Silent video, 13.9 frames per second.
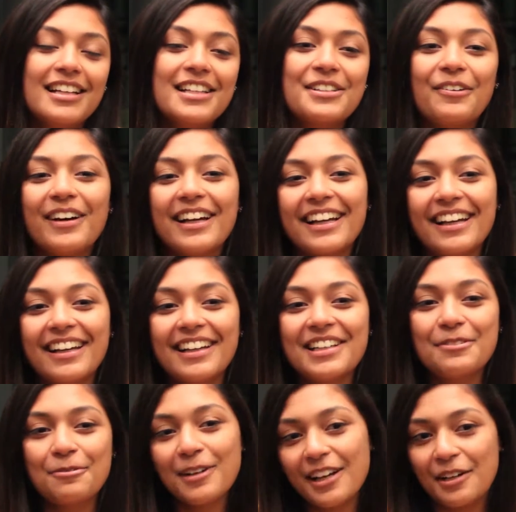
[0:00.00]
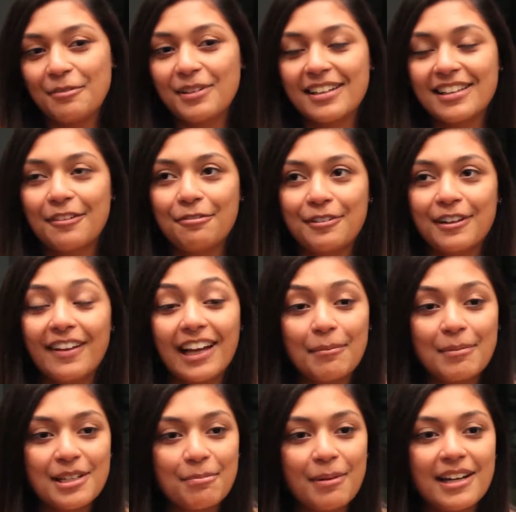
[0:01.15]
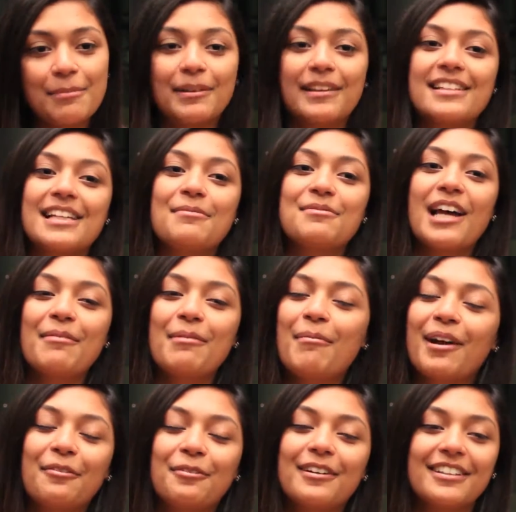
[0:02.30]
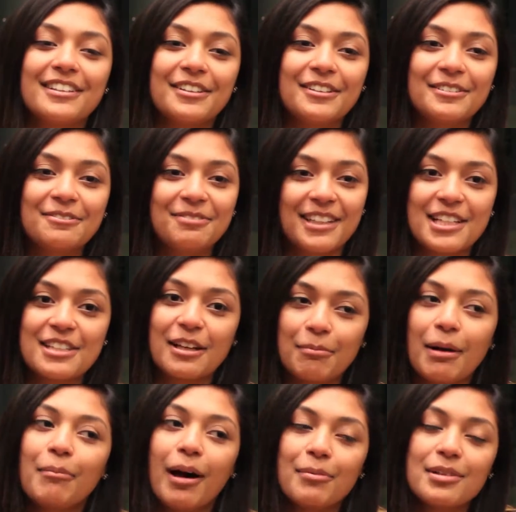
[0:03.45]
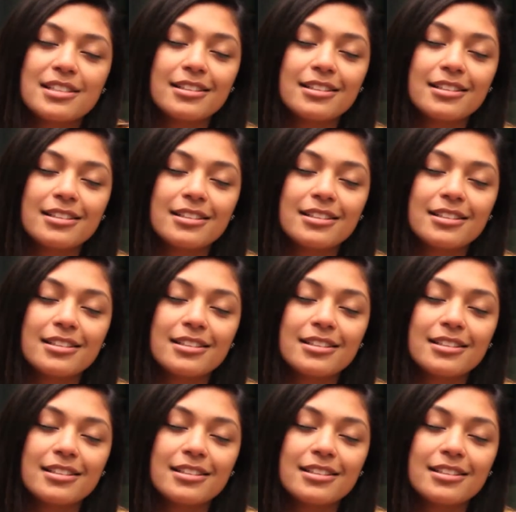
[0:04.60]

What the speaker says: so like it's weird because I feel like I'm independent, but at the same time I'm not a real adult because like my mom's